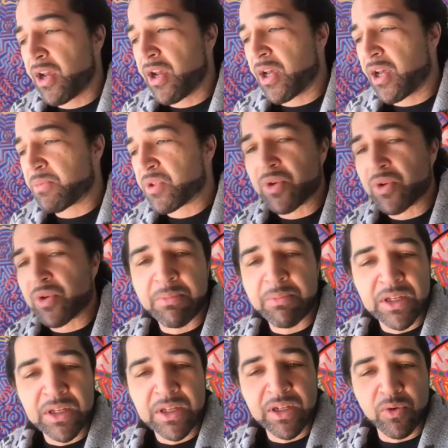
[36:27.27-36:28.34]
I'm
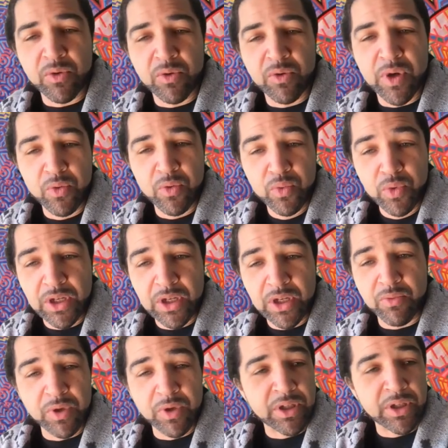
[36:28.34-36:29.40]
dealing with
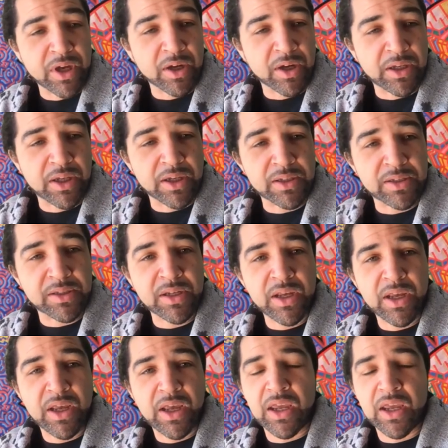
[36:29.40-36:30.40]
really, really young kids.